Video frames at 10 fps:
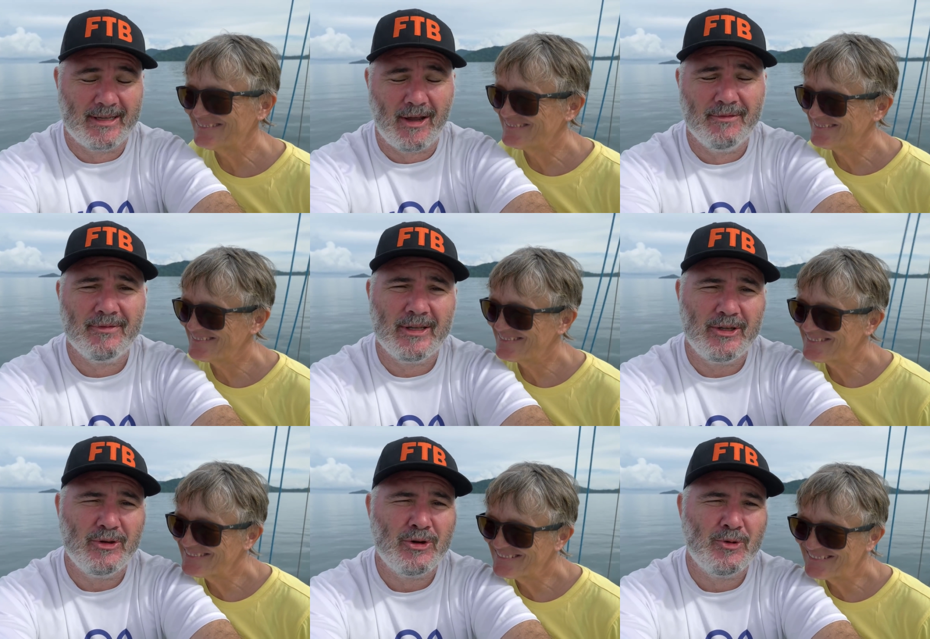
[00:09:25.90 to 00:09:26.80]
Speaker 1: hopefully,
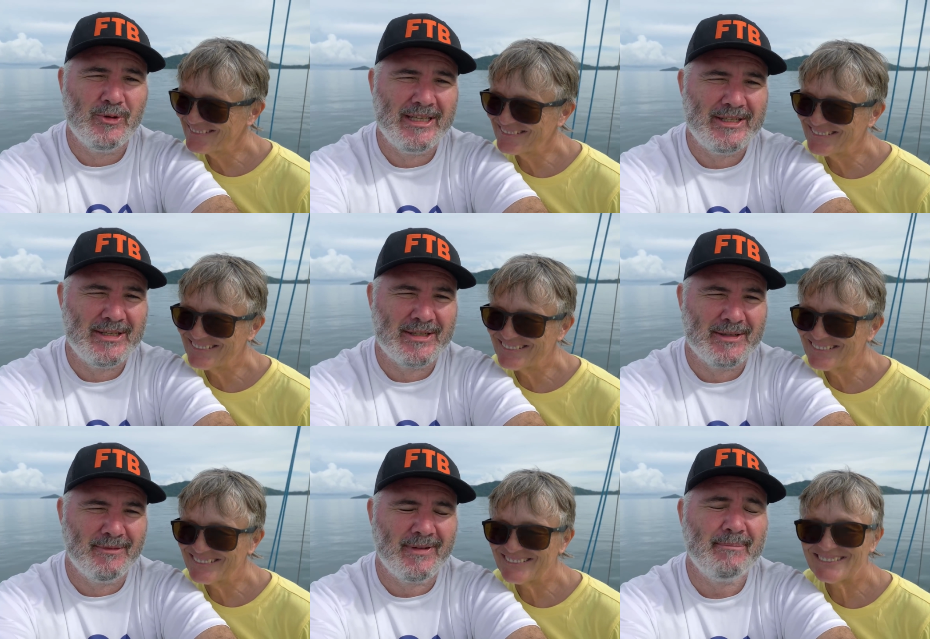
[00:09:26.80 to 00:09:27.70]
you caught Liz's
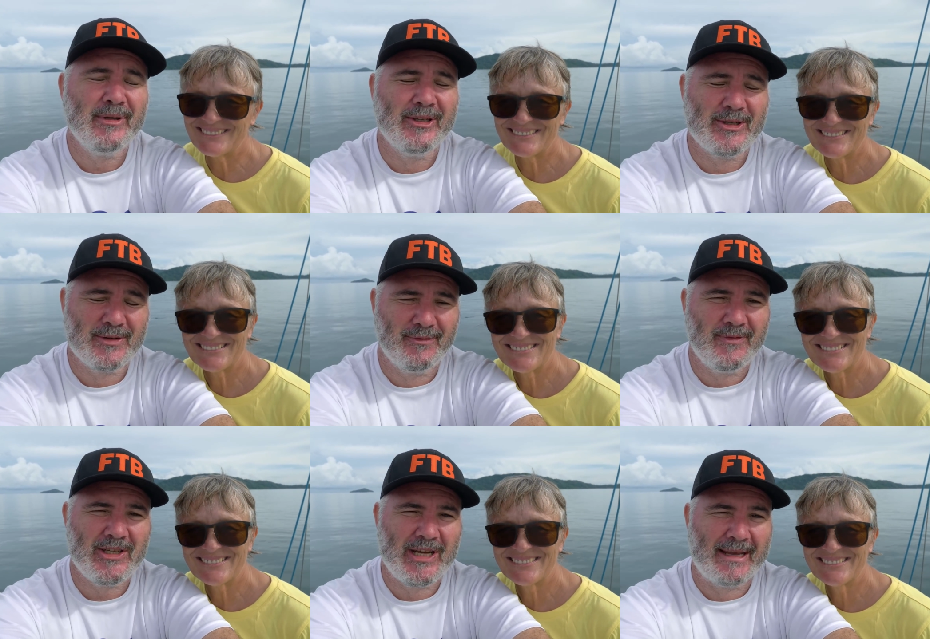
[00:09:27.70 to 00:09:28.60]
fabulous
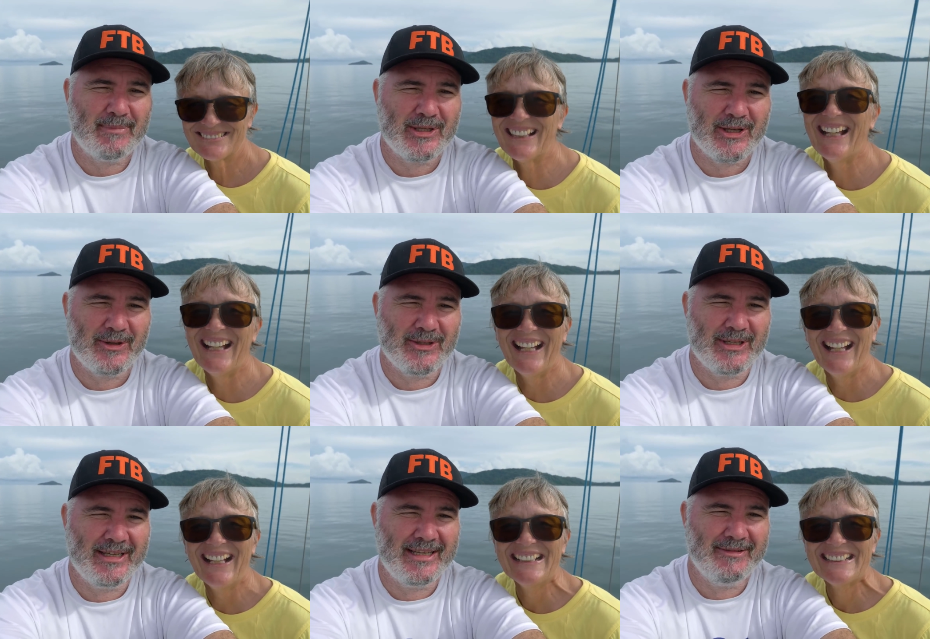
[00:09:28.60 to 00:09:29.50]
fishing episode
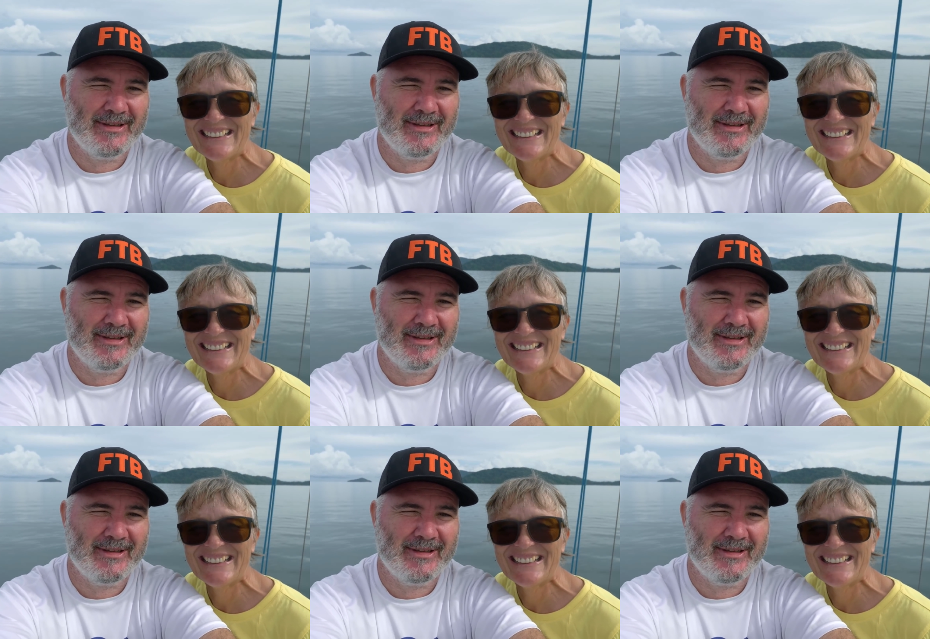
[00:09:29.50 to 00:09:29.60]
she